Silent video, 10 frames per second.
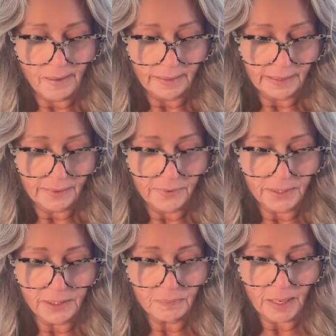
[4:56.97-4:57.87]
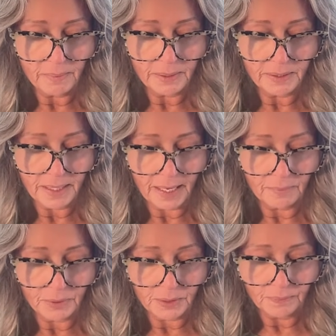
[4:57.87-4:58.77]
In these baby
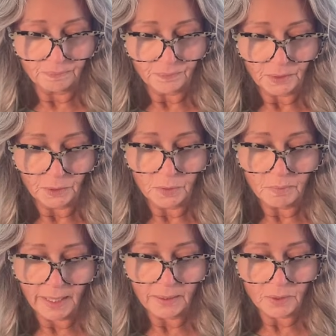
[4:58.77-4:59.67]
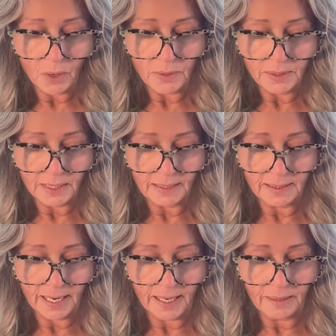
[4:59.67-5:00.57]
steps, you might notice at
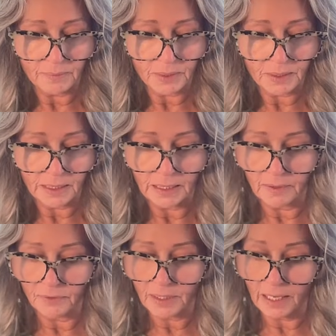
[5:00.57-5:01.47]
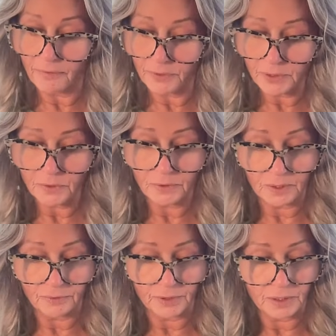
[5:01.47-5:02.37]
times even a physical
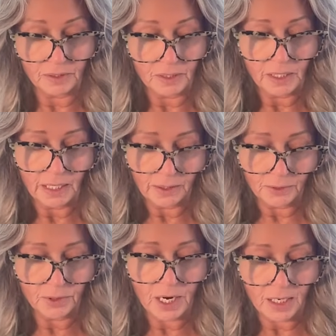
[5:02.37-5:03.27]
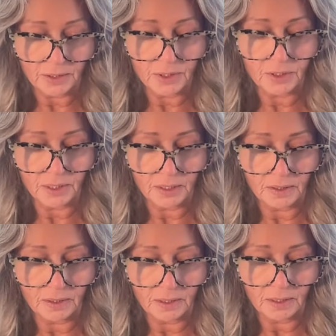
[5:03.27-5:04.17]
difference in your
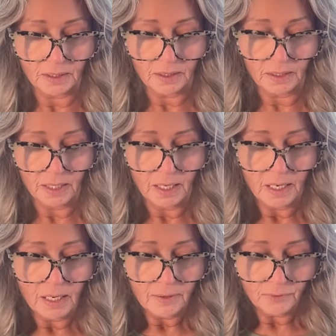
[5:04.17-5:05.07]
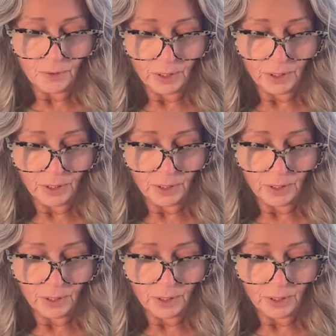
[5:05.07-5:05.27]
consciousness. For